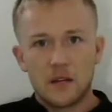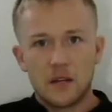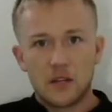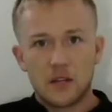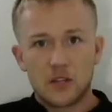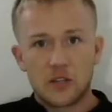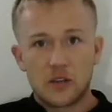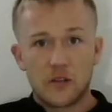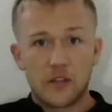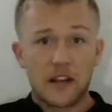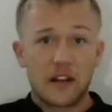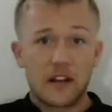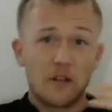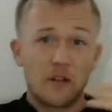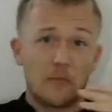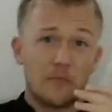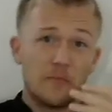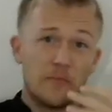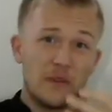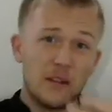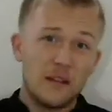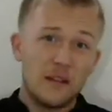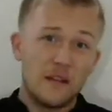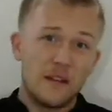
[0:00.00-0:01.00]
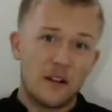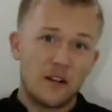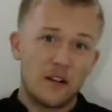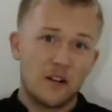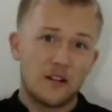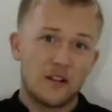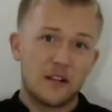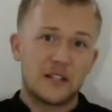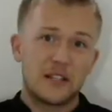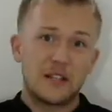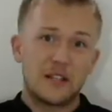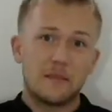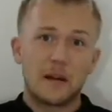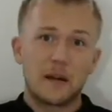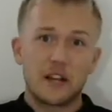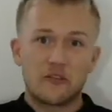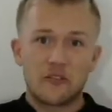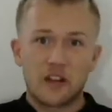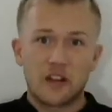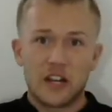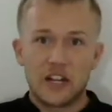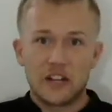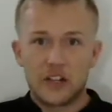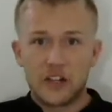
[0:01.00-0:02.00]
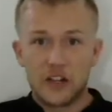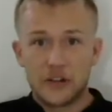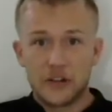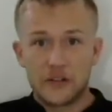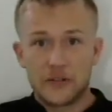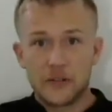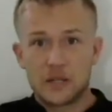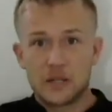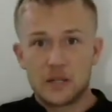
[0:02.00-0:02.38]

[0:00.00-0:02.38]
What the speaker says: so that I'll be there to see my grandchildren.